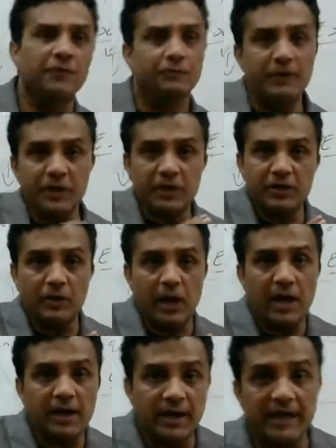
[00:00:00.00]
We
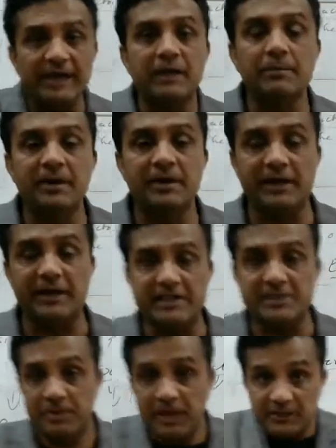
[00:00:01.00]
require
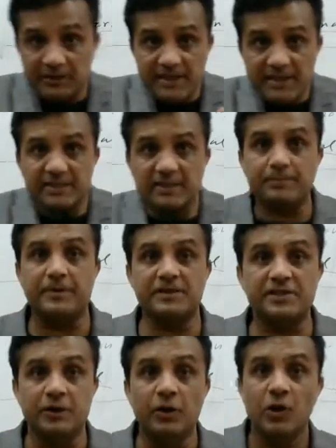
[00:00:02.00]
intermediaries because these are the
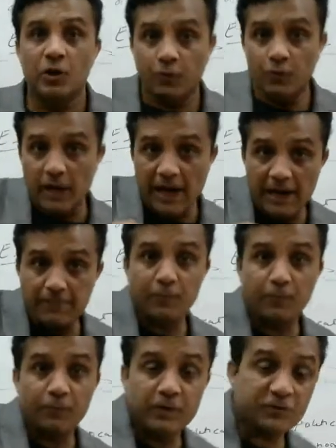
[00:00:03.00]
person who
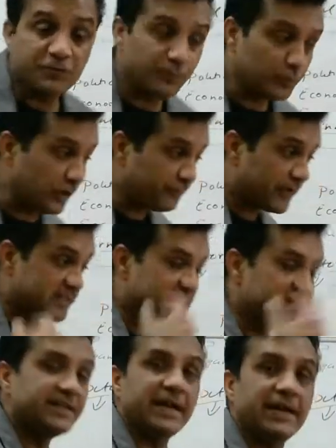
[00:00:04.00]
help, which they
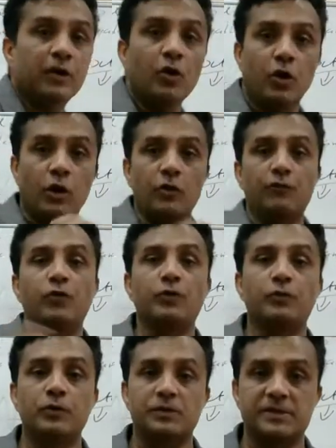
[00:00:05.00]
facilitate all flow
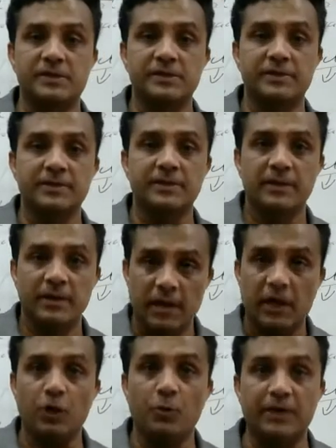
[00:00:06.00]
of goods.
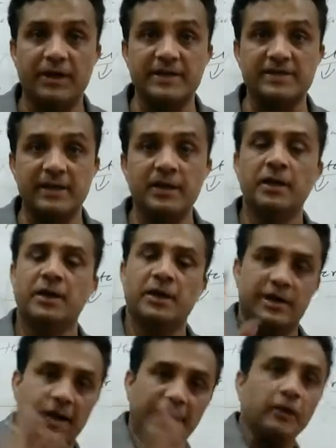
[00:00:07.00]
I hope you understand.
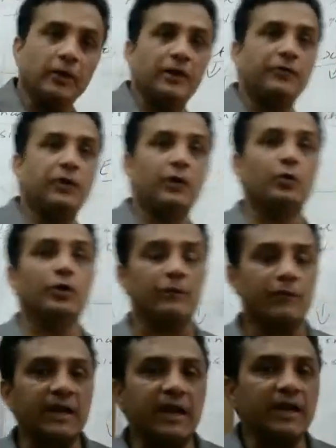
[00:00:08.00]
Write down if you don't know
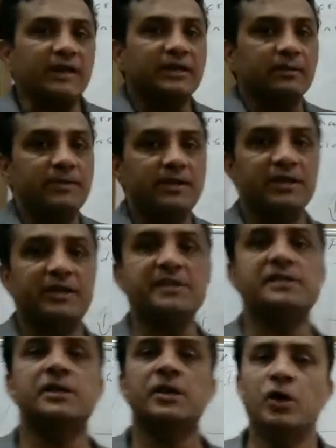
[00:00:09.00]
what are
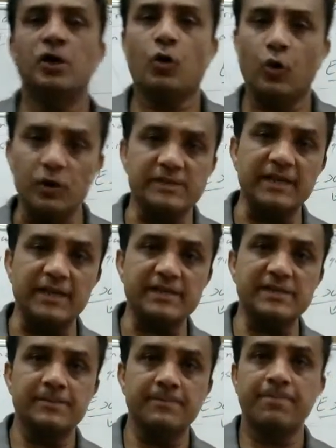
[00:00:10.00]
intermediaries:
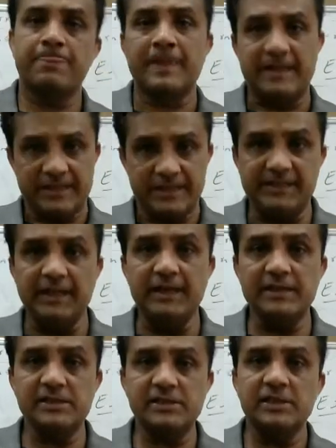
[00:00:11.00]
wholesalers,
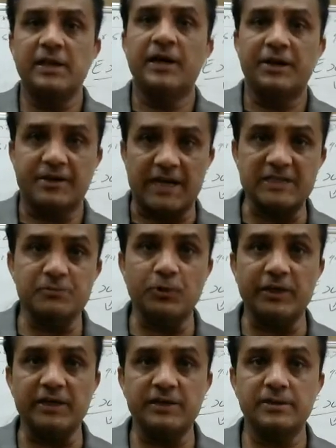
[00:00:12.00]
retailers,
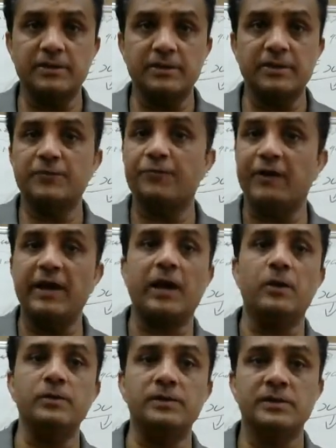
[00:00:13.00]
transporters,
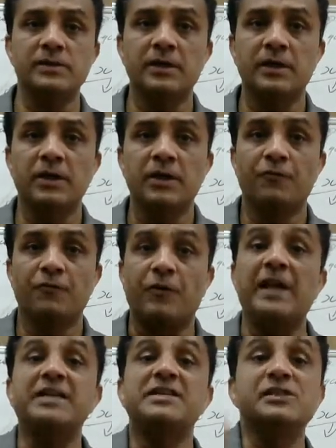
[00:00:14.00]
warehouse,
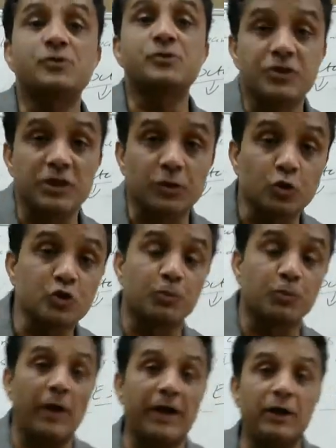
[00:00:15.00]
financial institutions, those who
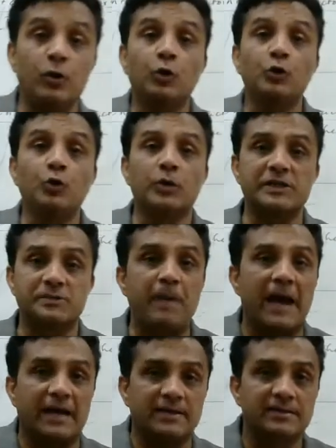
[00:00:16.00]
provide loan to us,
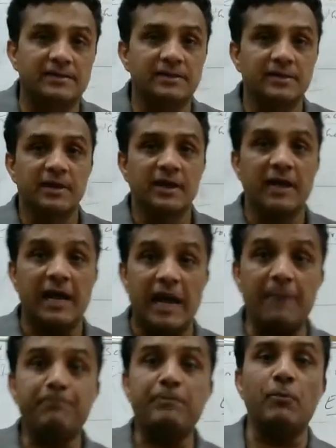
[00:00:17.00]
banks,
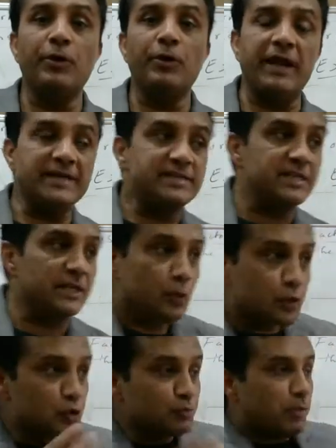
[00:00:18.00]
and promoting agency,
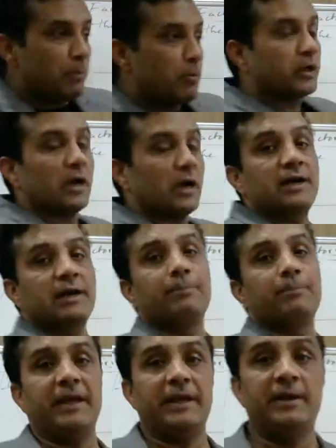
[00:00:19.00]
those who promote our
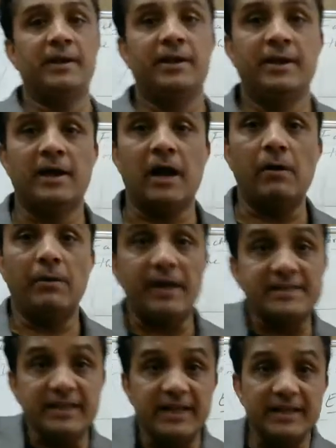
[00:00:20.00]
company,
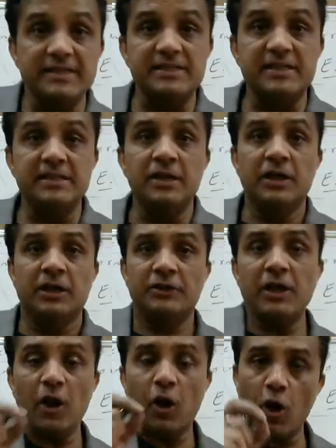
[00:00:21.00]
advertising agency.
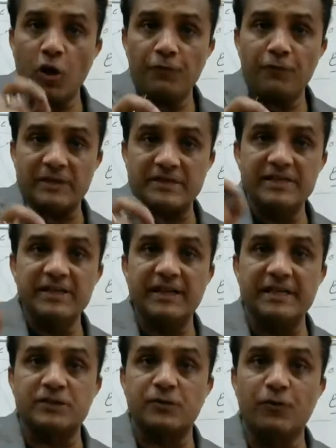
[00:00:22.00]
They all
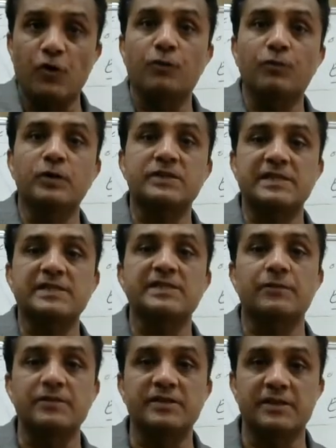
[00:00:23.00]
facilitate flow of goods and
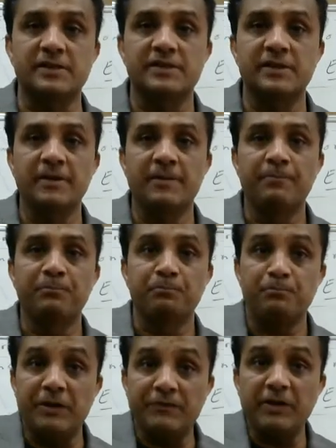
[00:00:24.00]
services
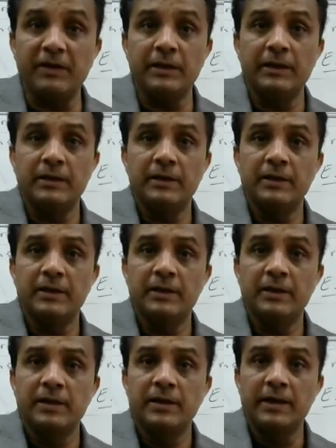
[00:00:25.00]
between
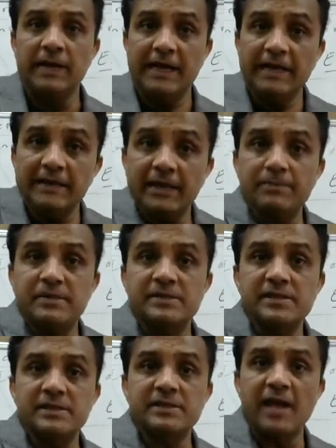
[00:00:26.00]
in the
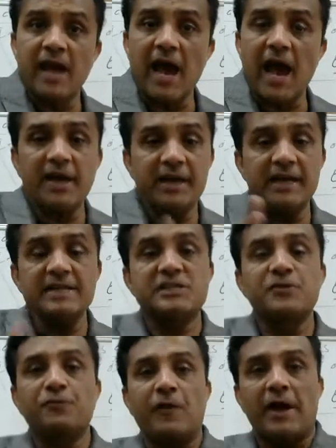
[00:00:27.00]
business and its
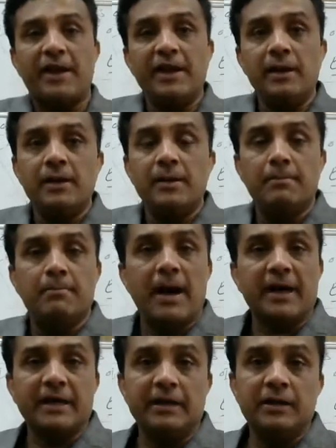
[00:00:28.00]
final
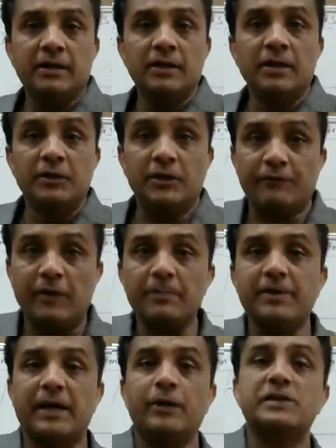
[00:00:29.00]
market. The
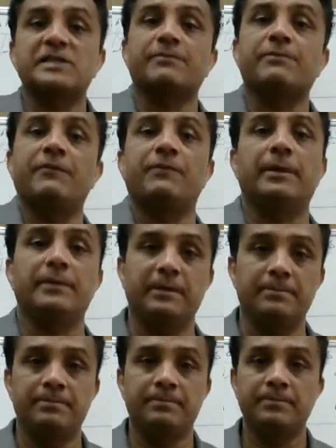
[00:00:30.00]
firm cannot survive well then.